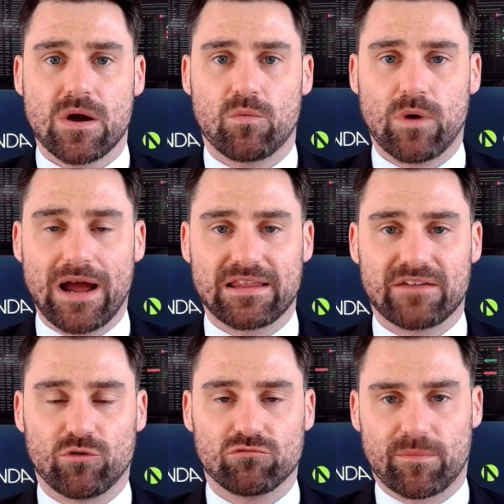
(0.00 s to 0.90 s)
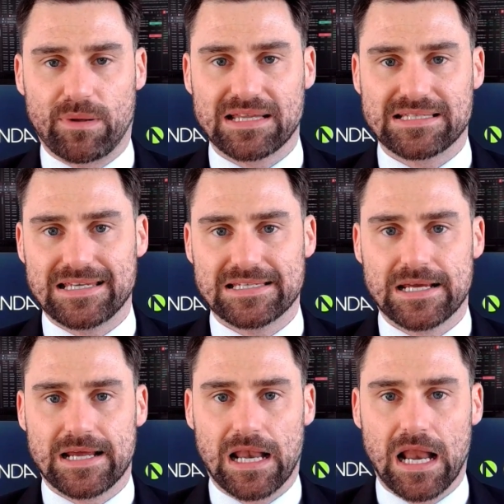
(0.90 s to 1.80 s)
where the vulnerabilities
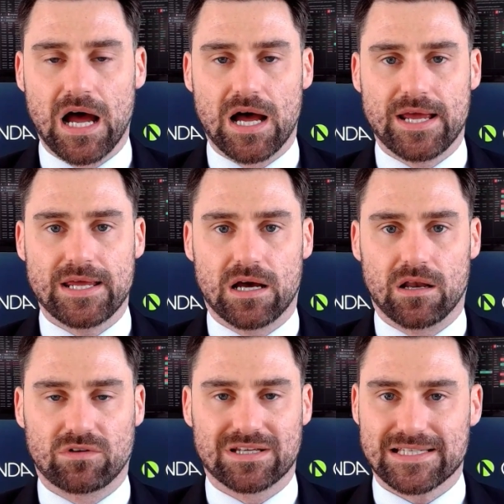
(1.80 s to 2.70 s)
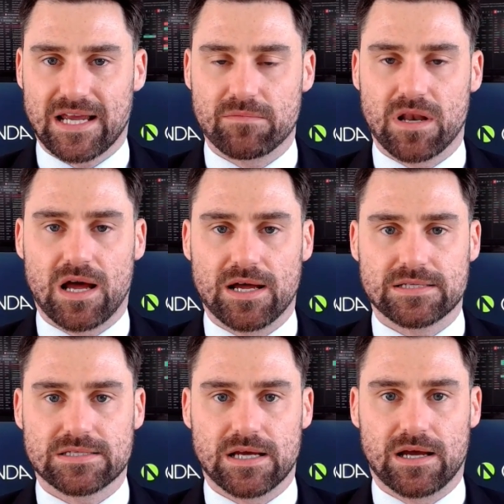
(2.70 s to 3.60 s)
lie along the same
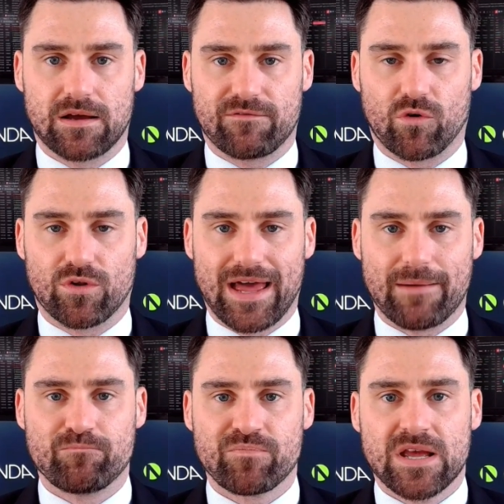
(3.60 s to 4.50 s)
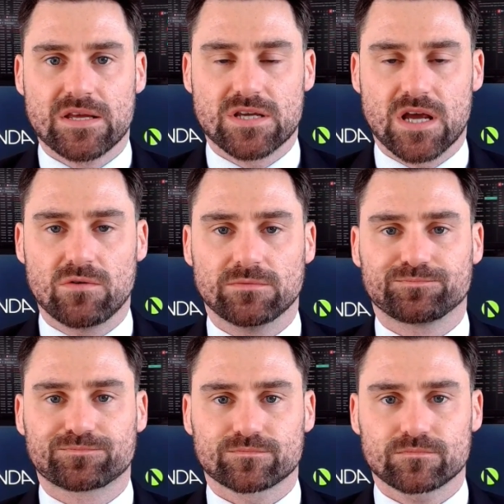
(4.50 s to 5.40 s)
lines for them. So
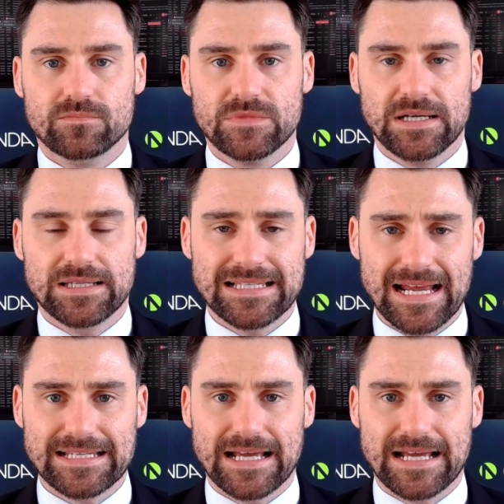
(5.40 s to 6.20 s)
the tech